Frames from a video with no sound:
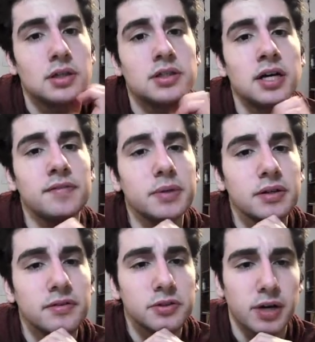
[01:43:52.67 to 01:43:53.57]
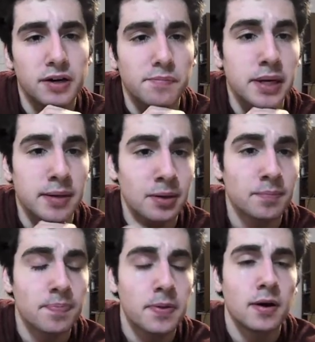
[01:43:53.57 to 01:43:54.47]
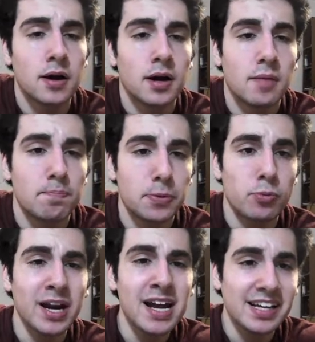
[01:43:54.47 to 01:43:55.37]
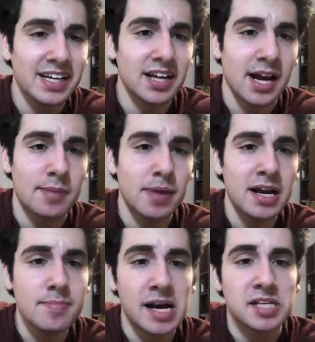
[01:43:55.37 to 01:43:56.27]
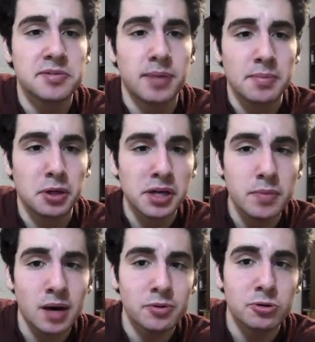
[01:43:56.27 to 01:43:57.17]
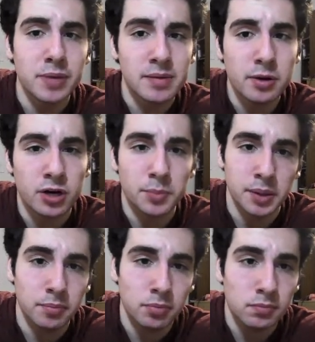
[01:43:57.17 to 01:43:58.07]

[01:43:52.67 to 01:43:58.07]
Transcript: Number 12, bib. When I eat and I make a mess, my milky mommy will make me wear a bib.